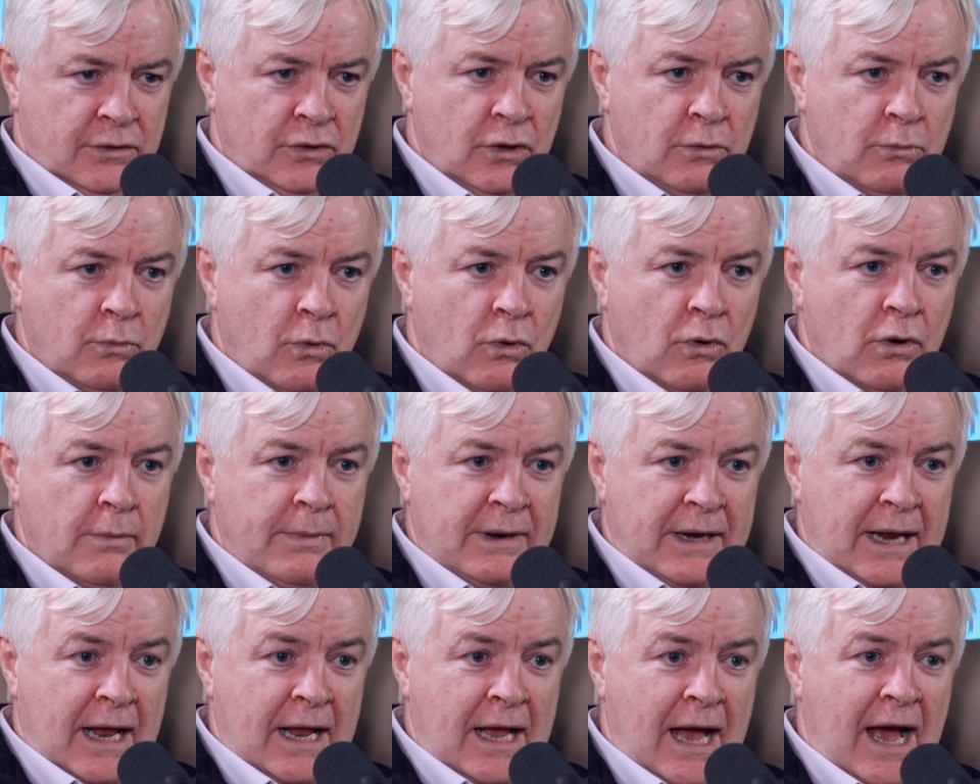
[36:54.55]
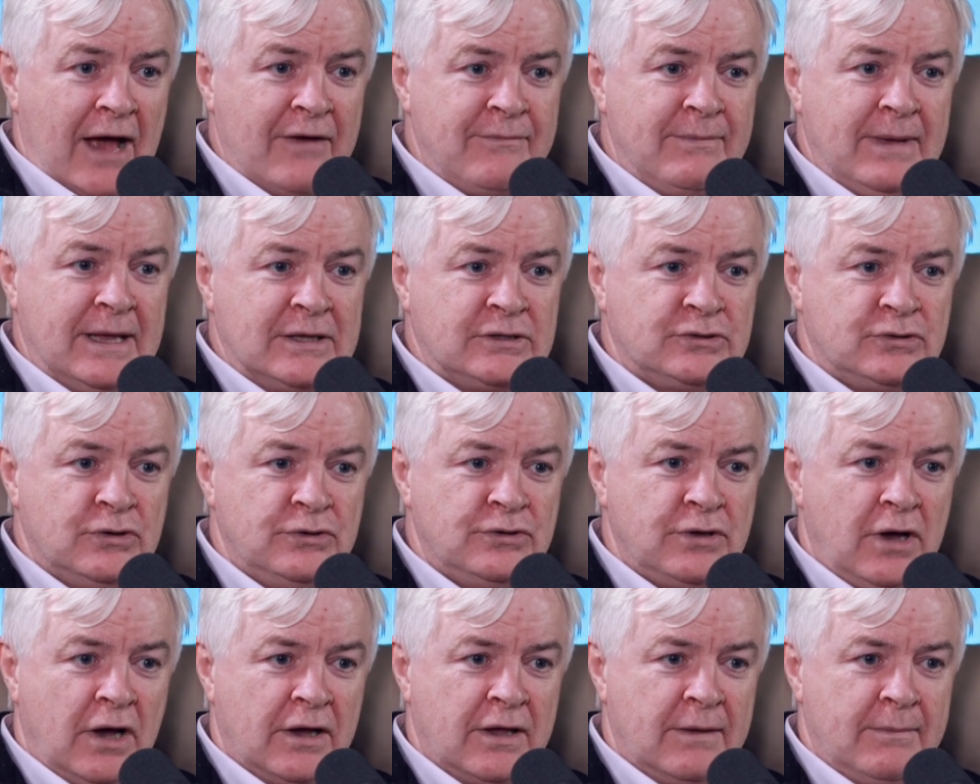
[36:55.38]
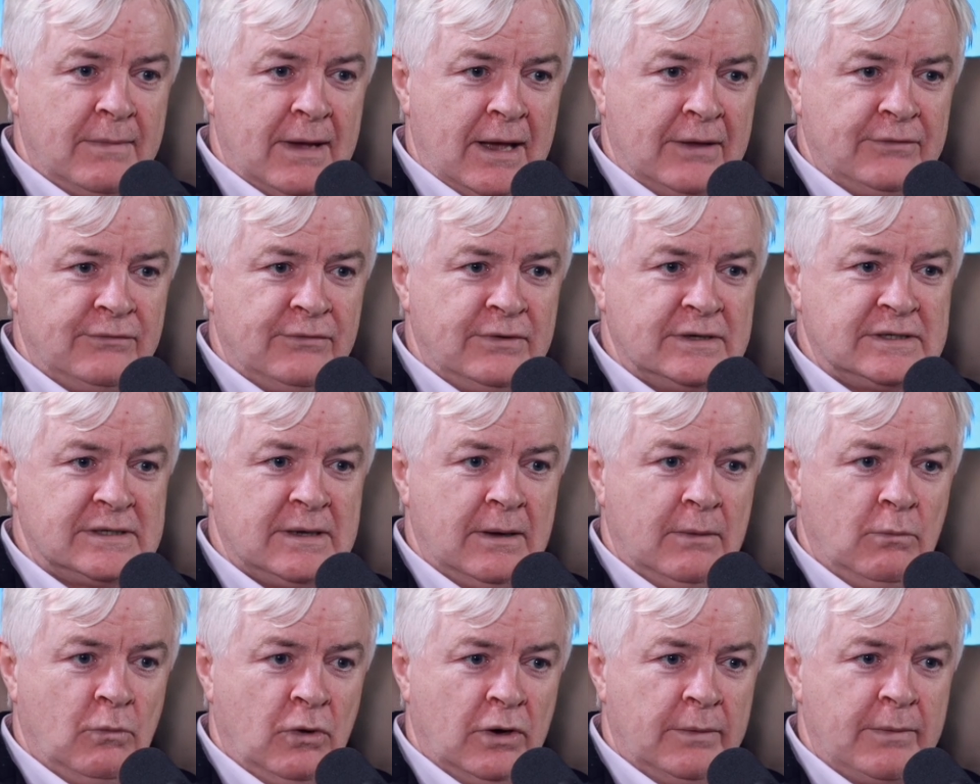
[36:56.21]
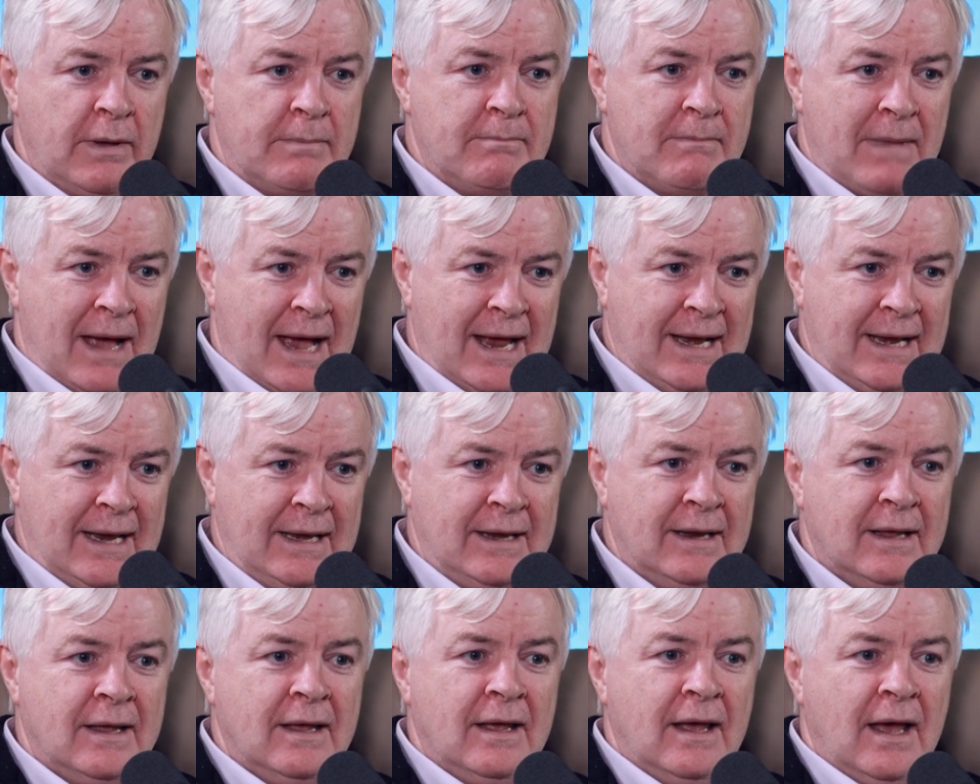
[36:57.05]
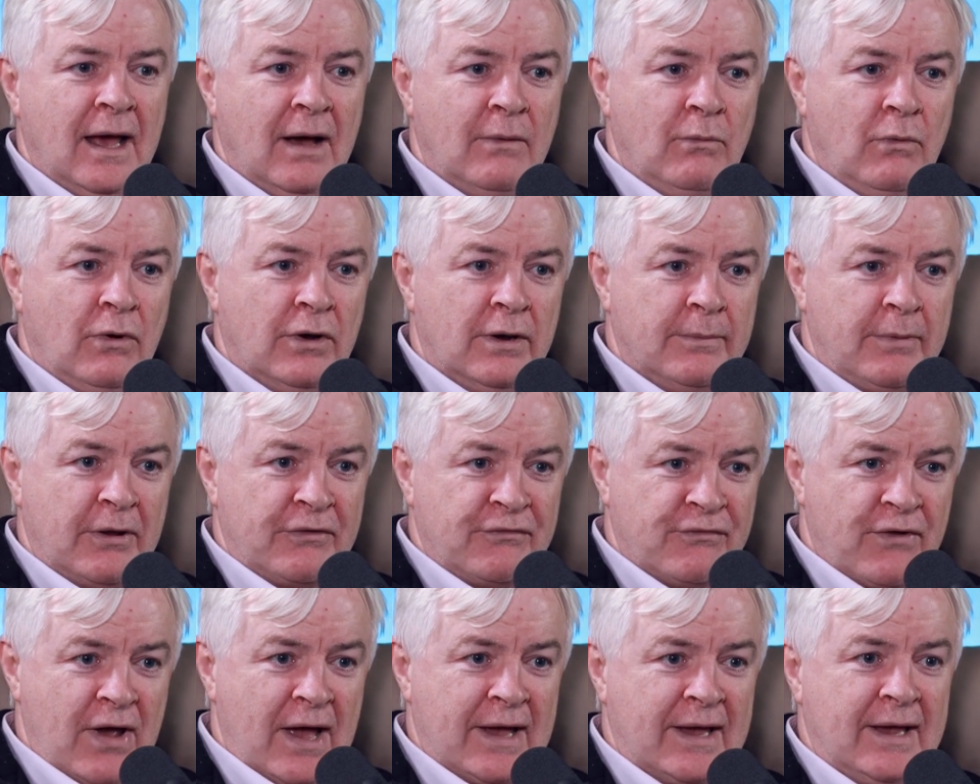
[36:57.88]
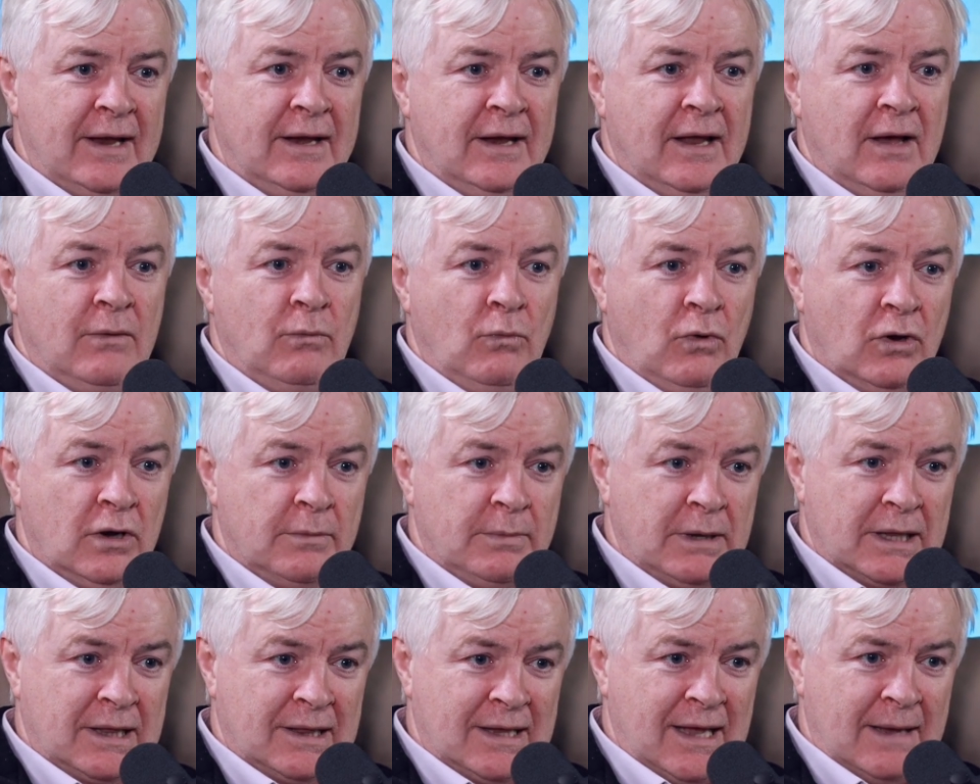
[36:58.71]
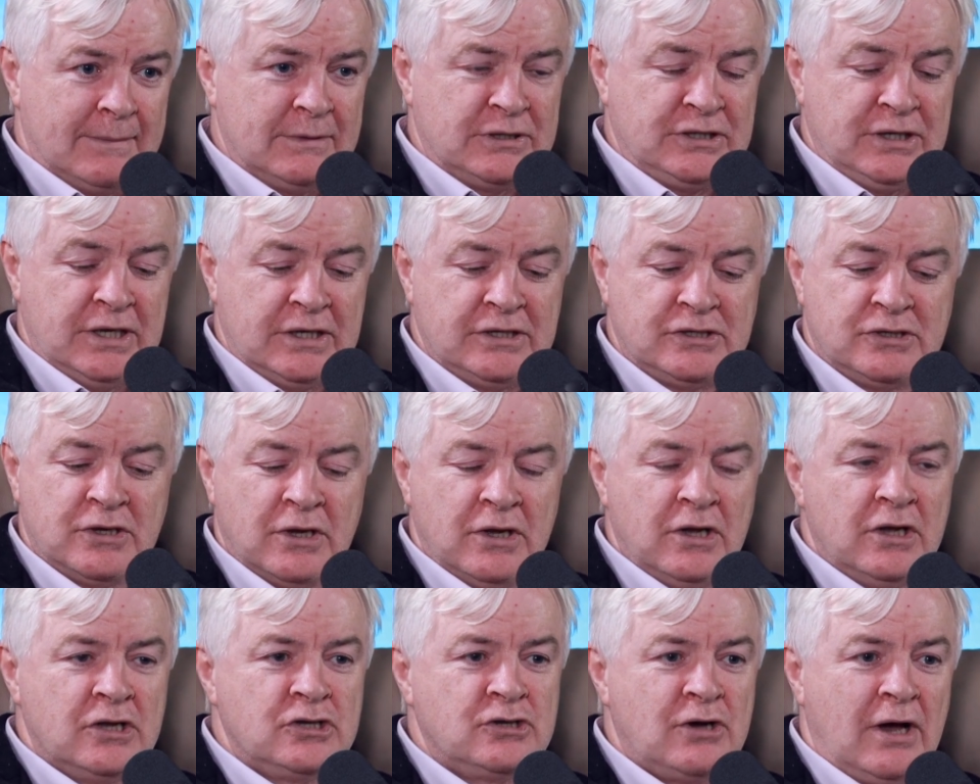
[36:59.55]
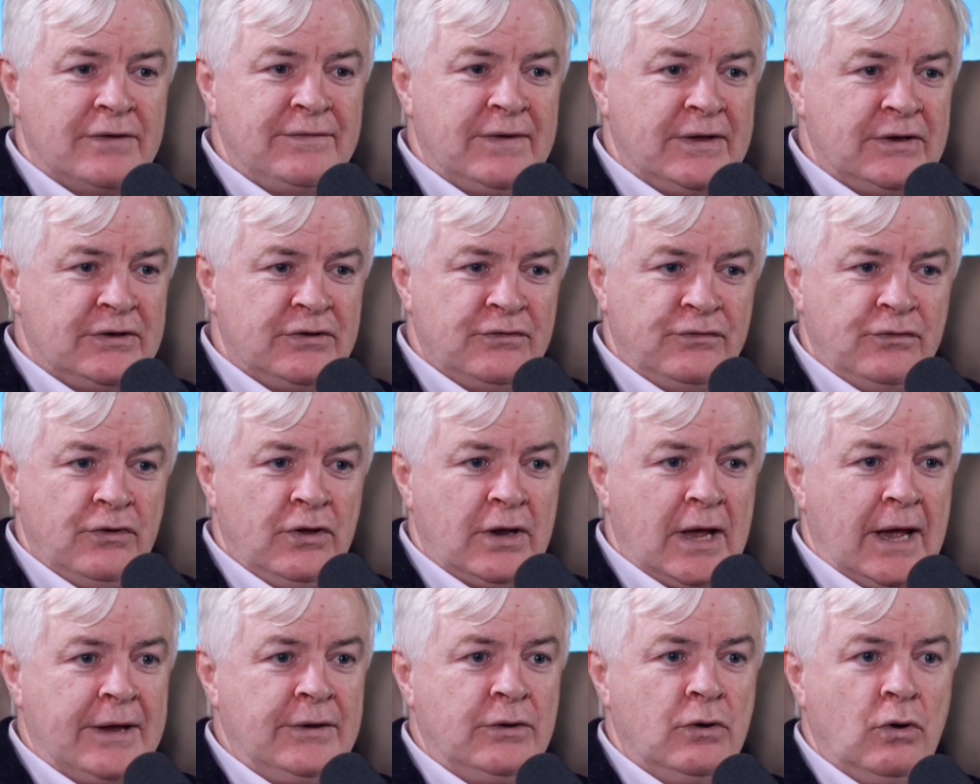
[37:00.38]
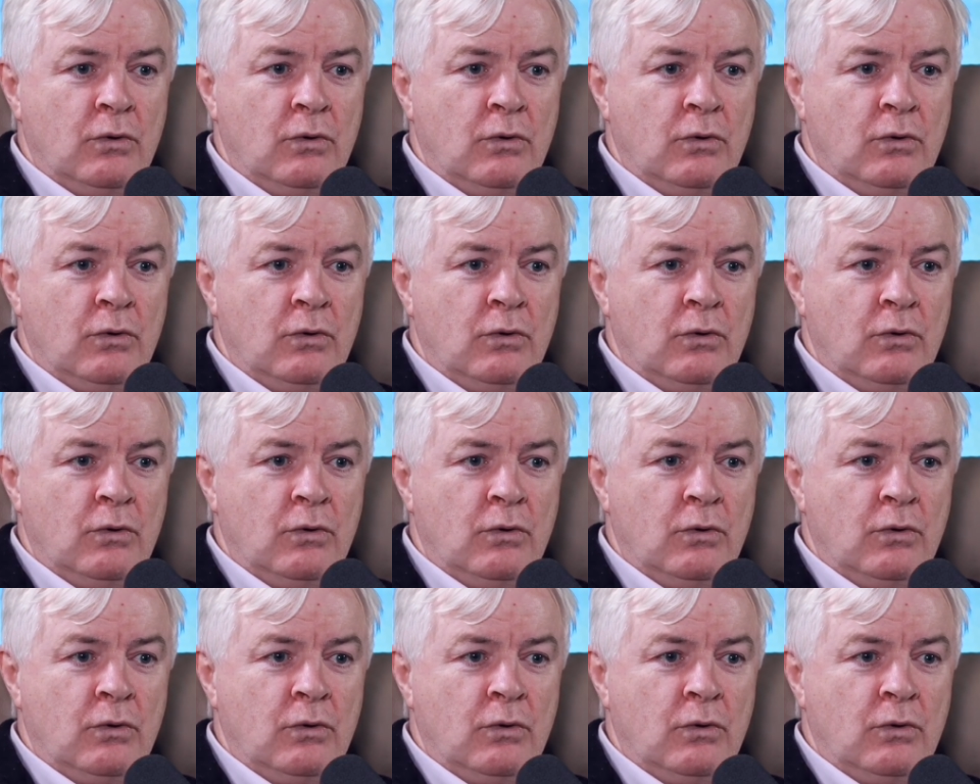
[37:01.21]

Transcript: no more. about. I, have made two documentaries: one about mining and one about fracking, and one about climate change. So I've interviewed. I